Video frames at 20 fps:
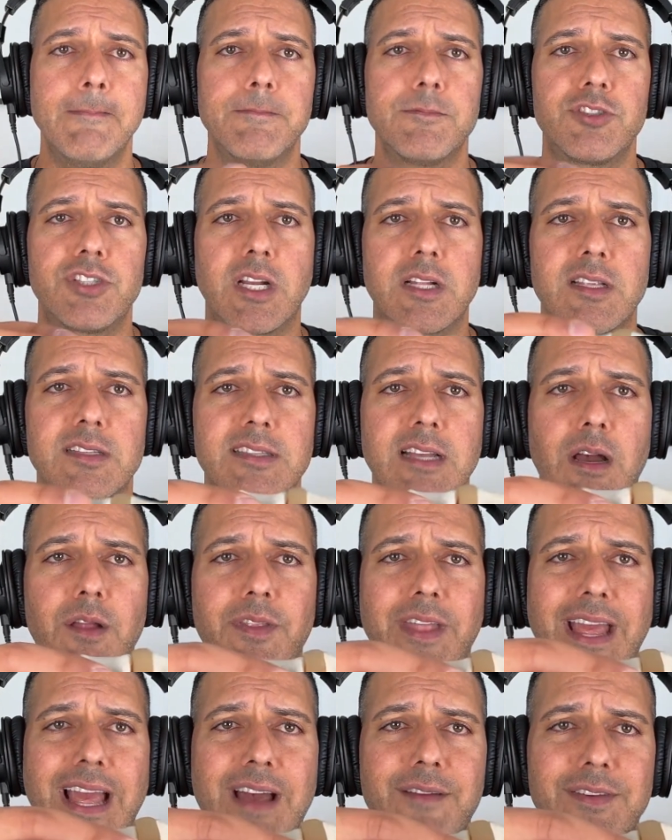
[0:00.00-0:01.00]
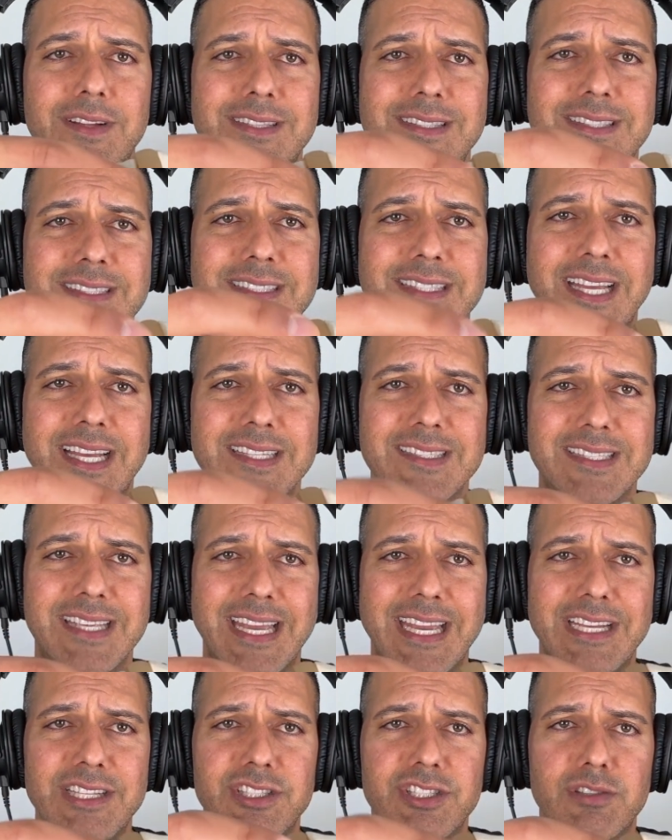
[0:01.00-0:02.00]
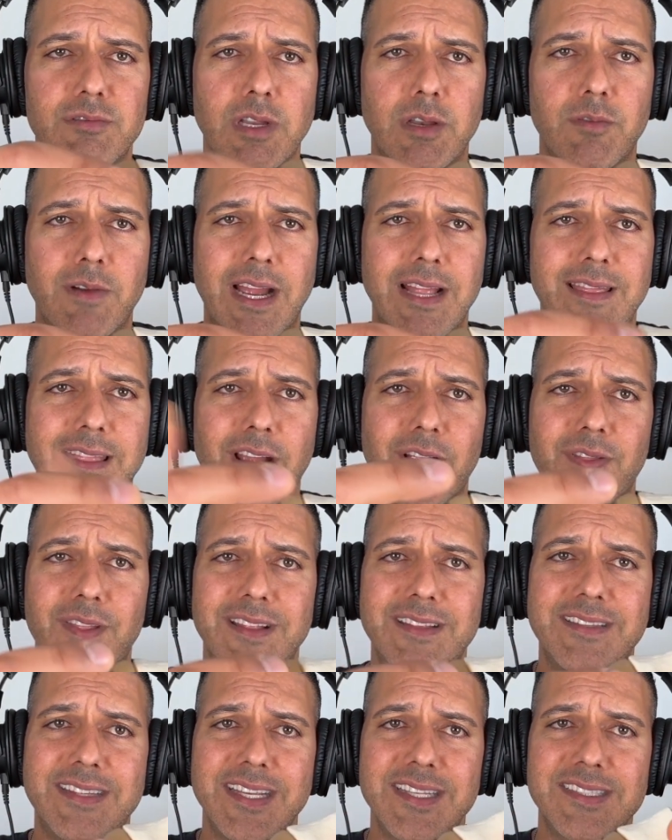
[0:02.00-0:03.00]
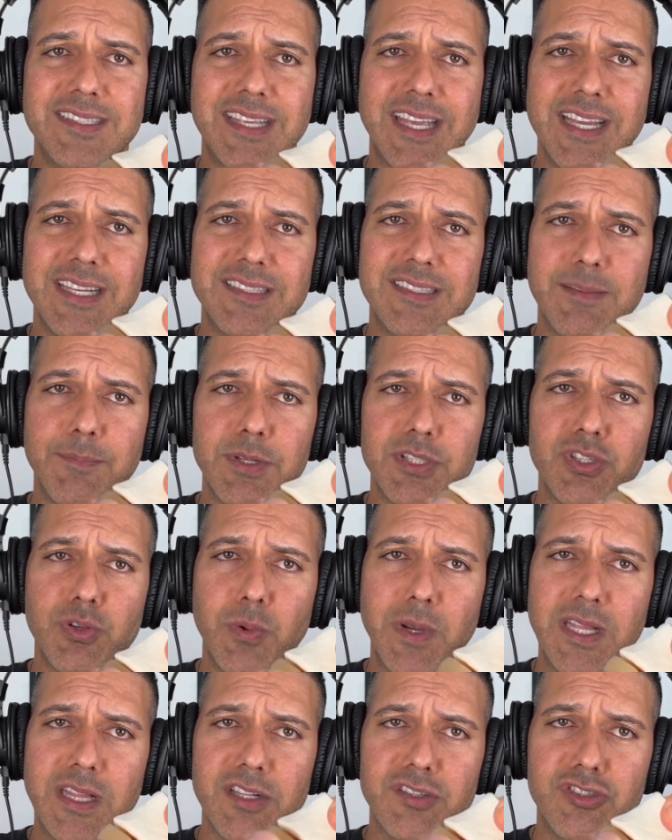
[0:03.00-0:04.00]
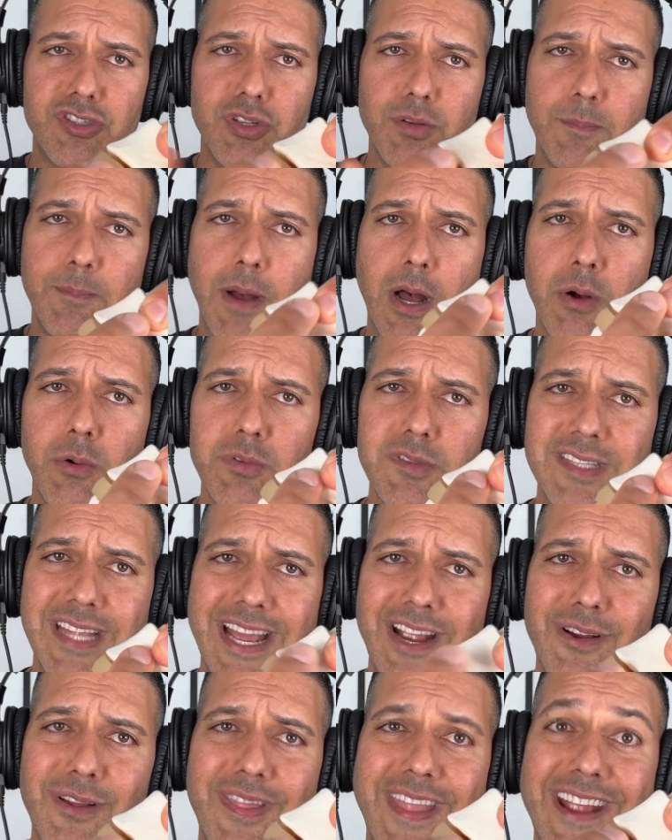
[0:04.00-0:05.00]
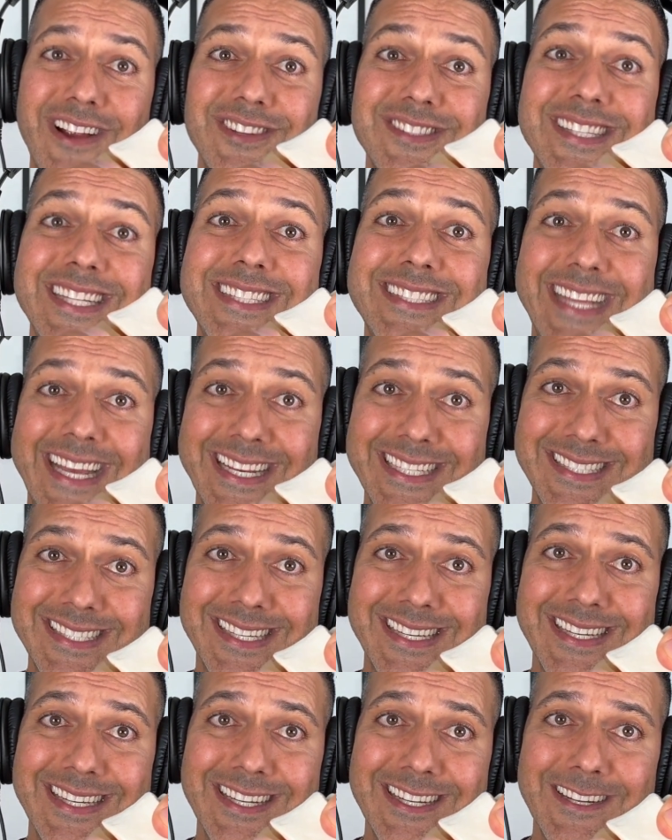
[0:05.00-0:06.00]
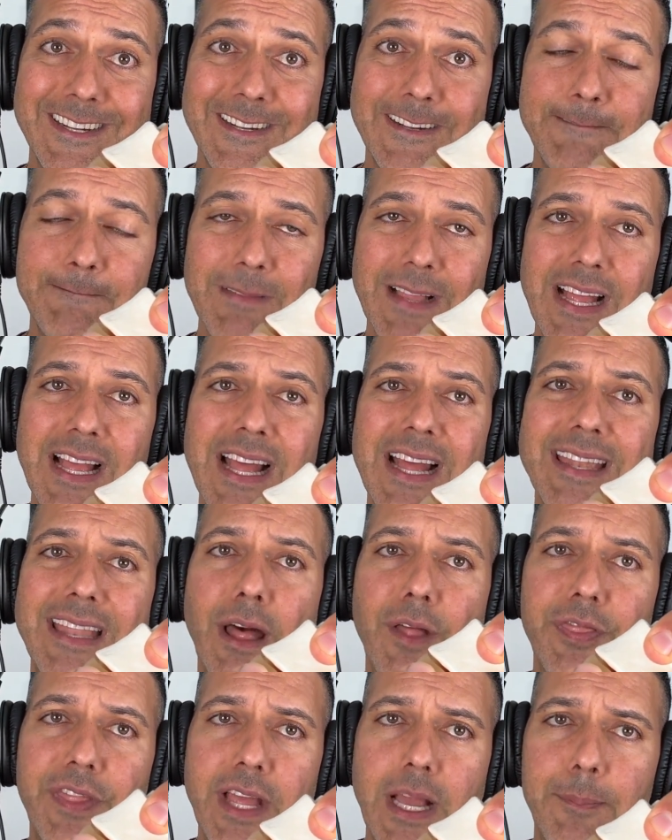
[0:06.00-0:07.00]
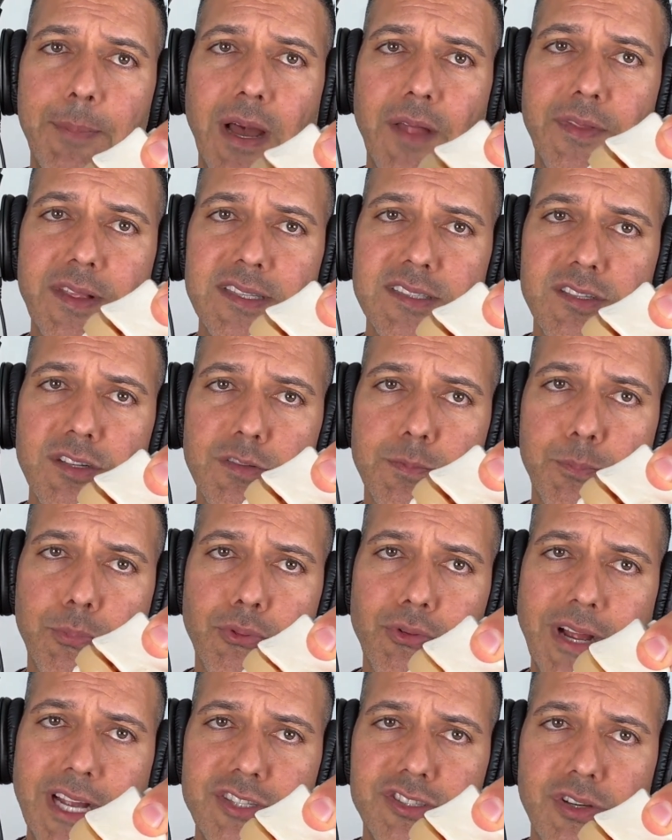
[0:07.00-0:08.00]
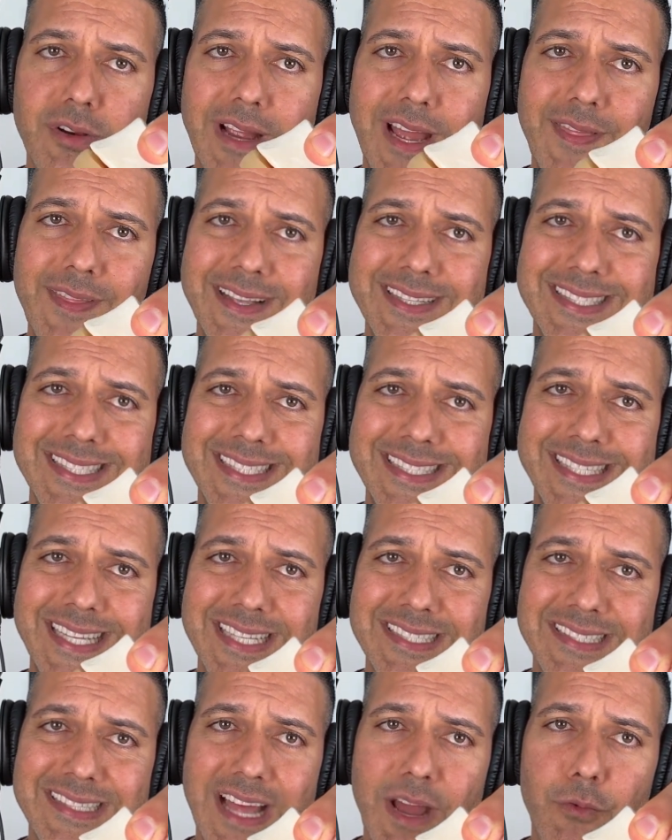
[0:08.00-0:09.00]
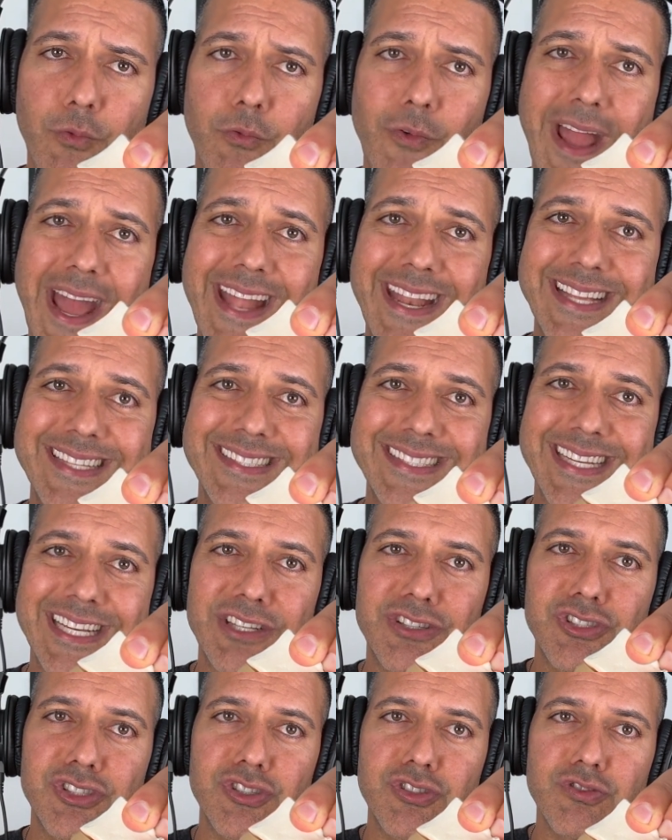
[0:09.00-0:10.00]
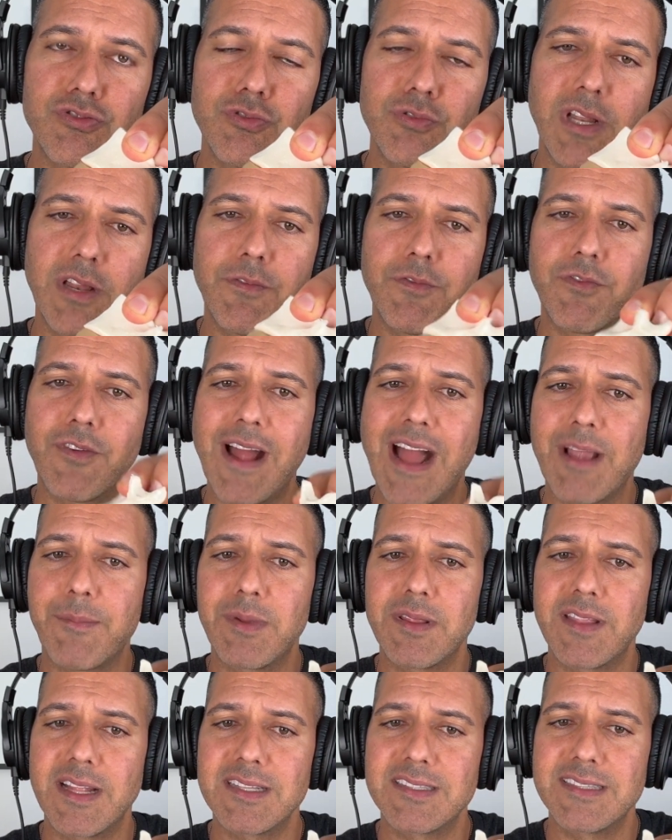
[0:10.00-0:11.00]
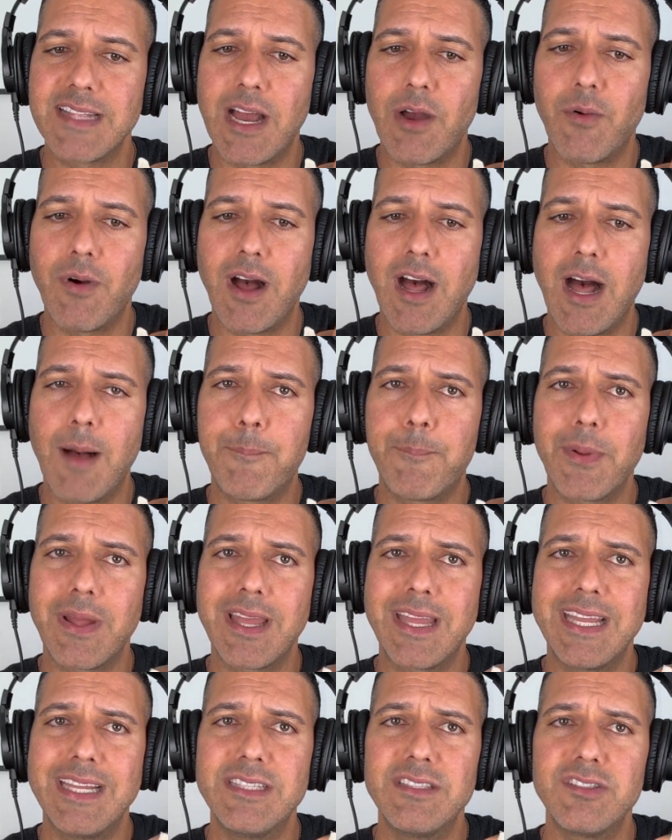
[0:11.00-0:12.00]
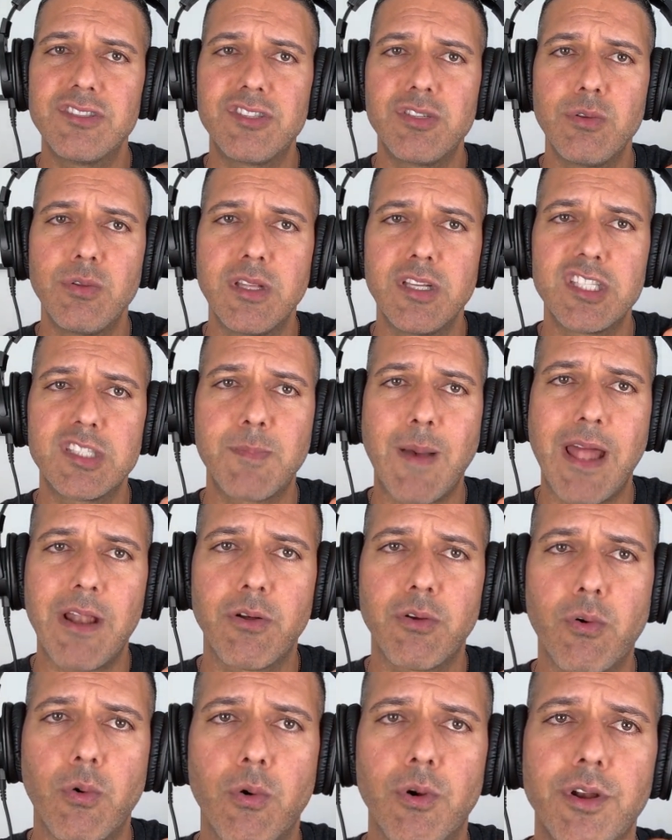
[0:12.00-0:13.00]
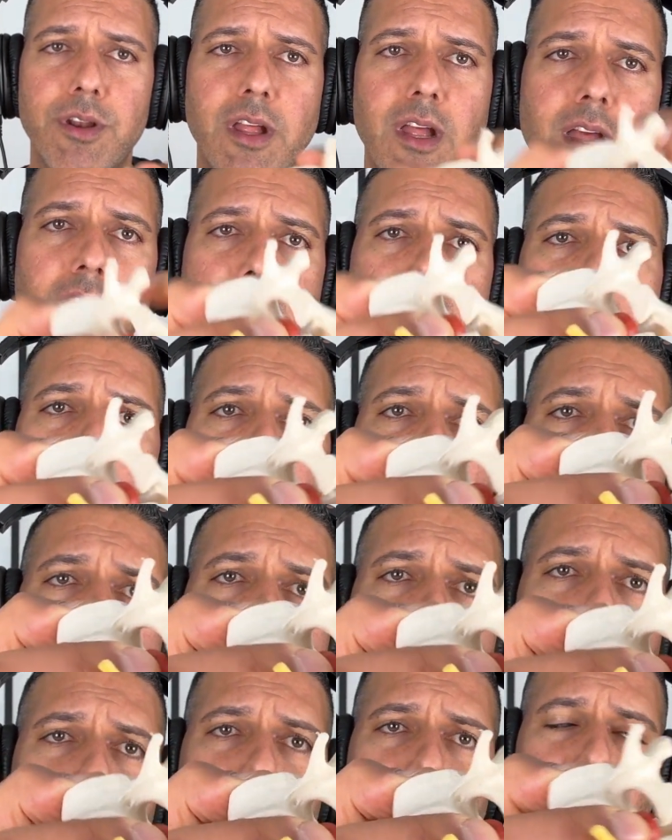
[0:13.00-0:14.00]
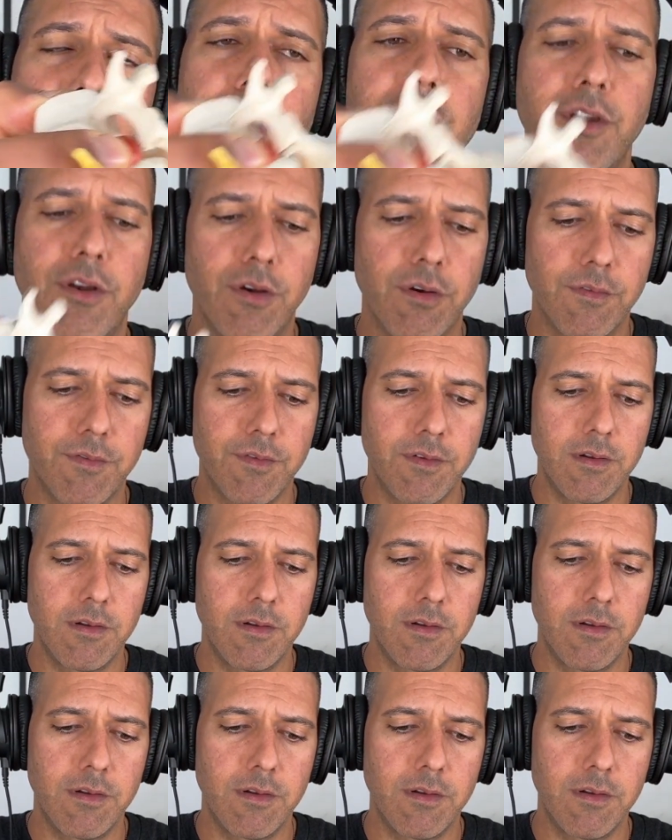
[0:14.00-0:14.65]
check this out. They have a disc injury right there. The disc is between the two bones there. There's the disc. Now think about this. There's pressure, and this disc, that red, is the extruded fragment that's now up into the spinal cord on the nerve.